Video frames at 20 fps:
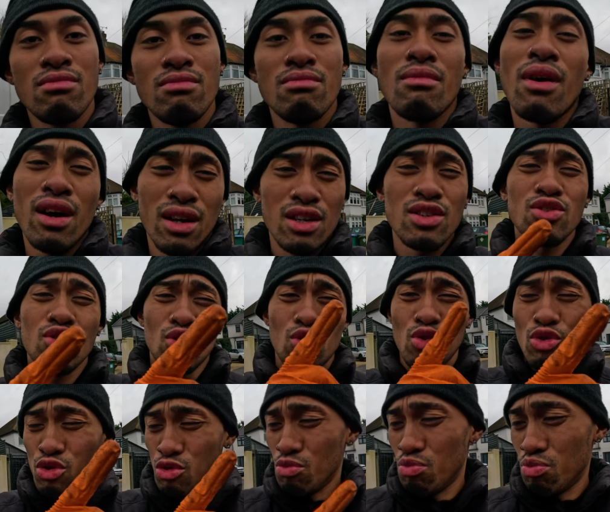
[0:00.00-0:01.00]
He says
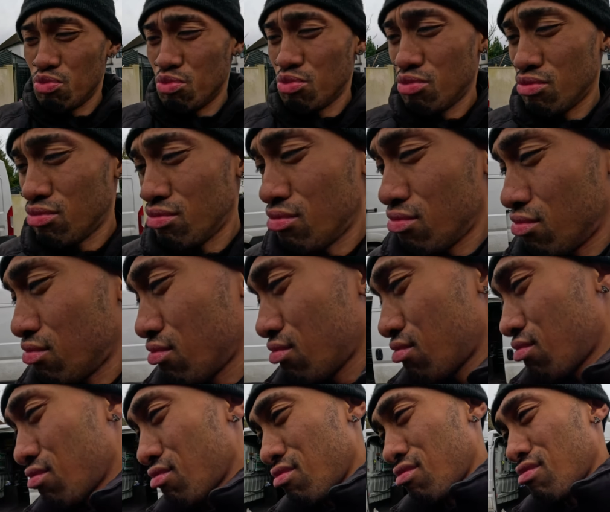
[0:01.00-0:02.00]
sorry. You say
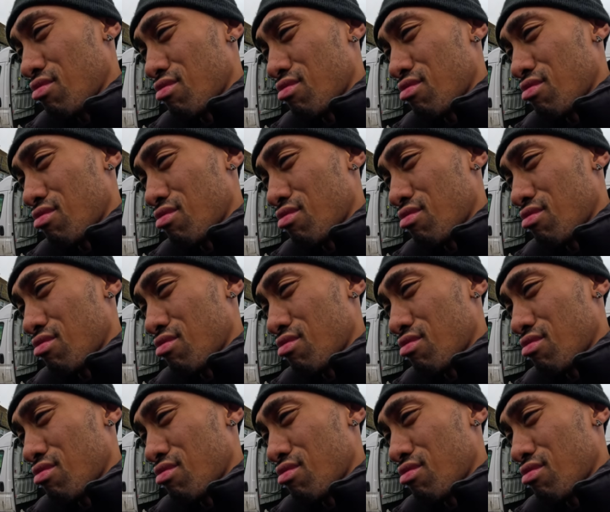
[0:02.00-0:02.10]
sorry.